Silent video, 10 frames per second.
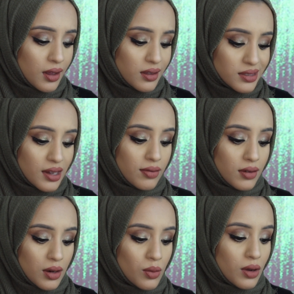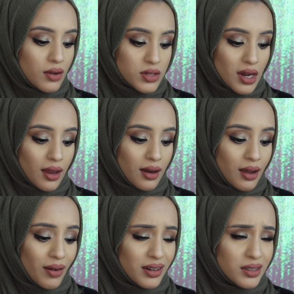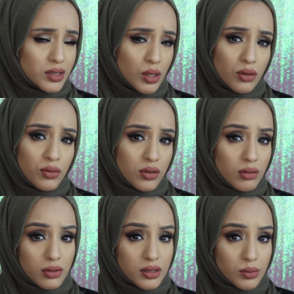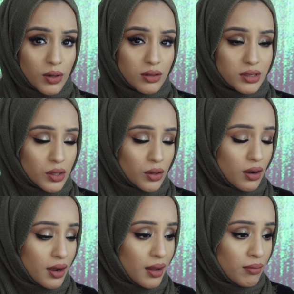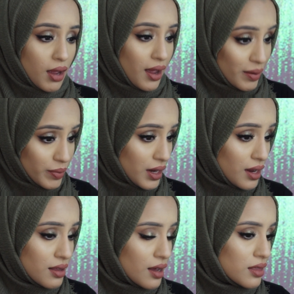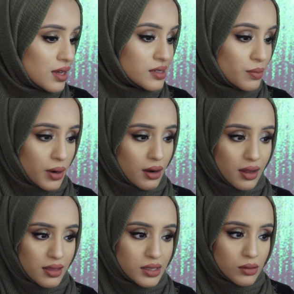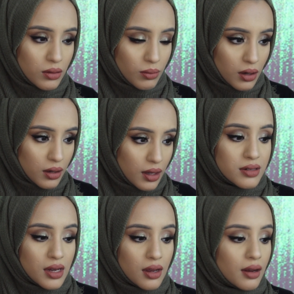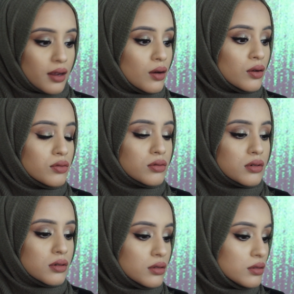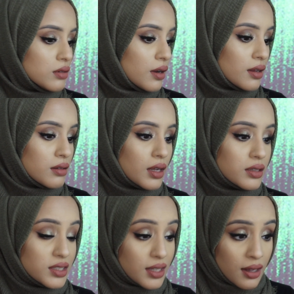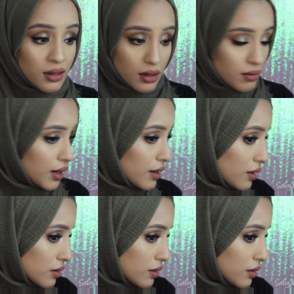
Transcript: it's definitely worth checking out, and it's so affordable as well. So I'm happy that there's a brand like this on the market. Yeah, like overall I think they're just killing it right